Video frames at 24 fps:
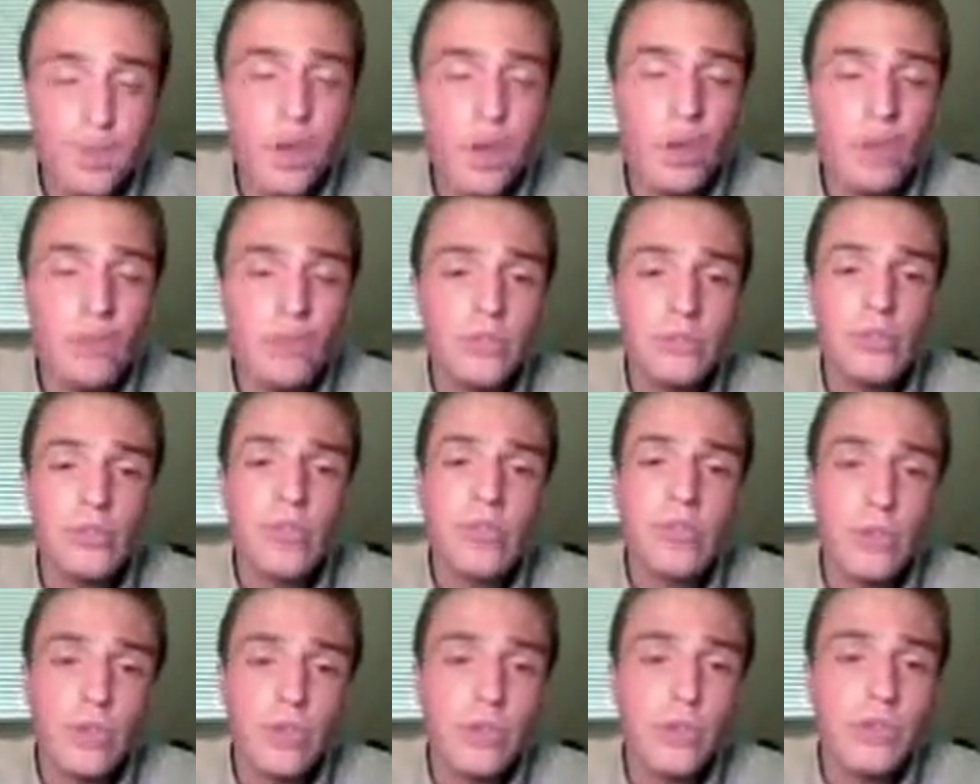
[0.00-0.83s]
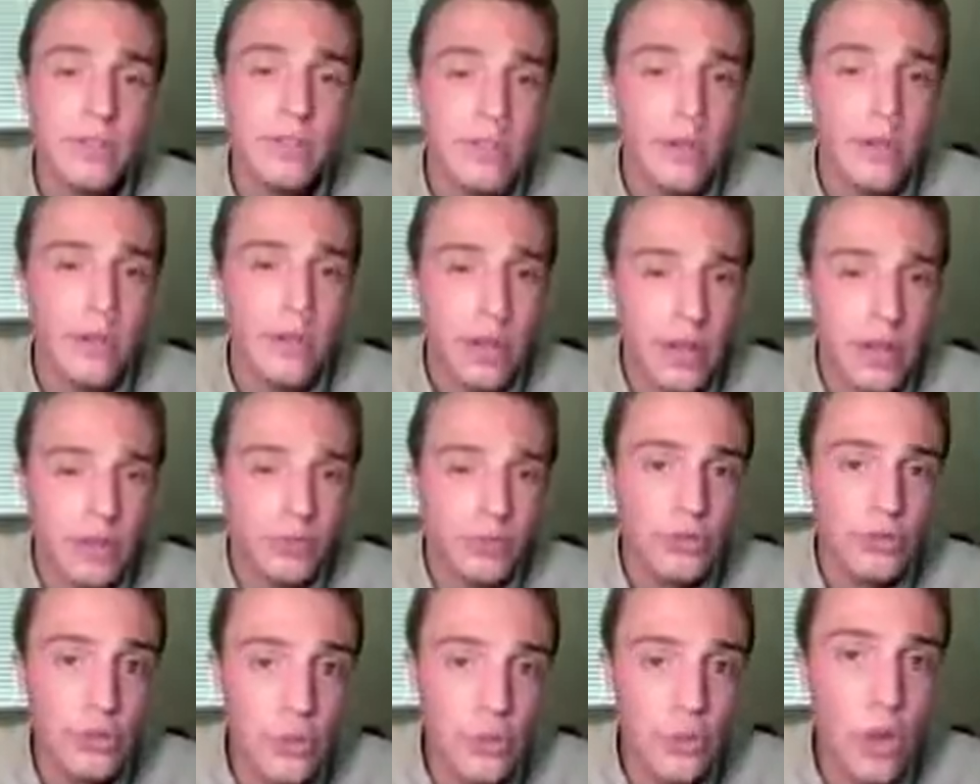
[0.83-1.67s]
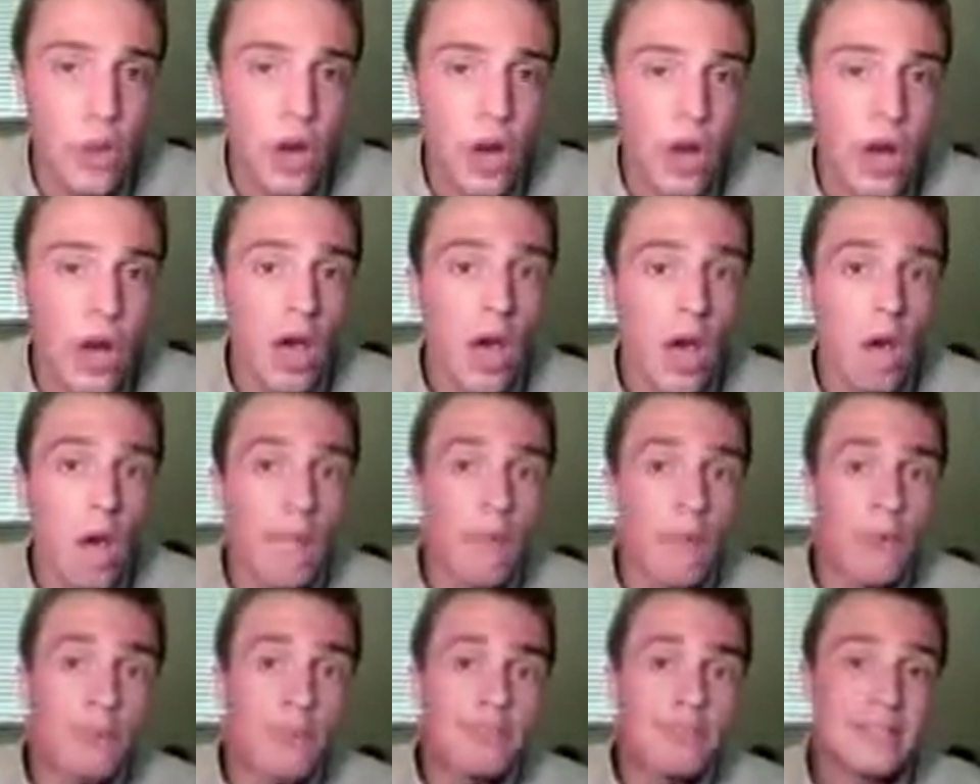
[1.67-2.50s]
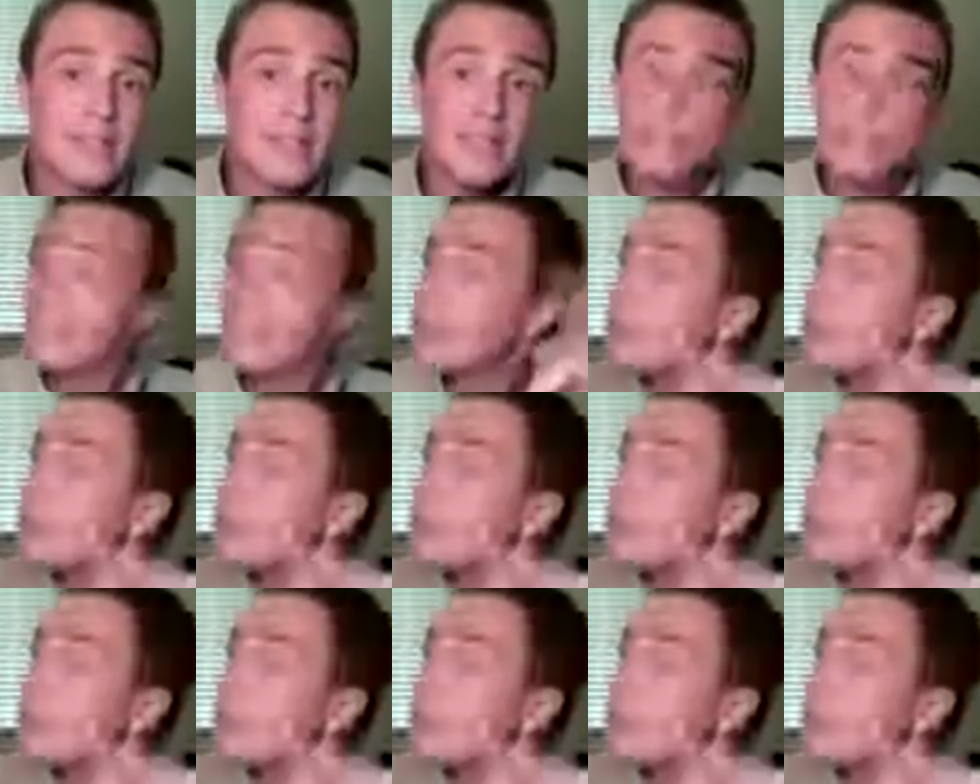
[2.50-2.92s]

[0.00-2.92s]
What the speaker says: Also, don't forget to press that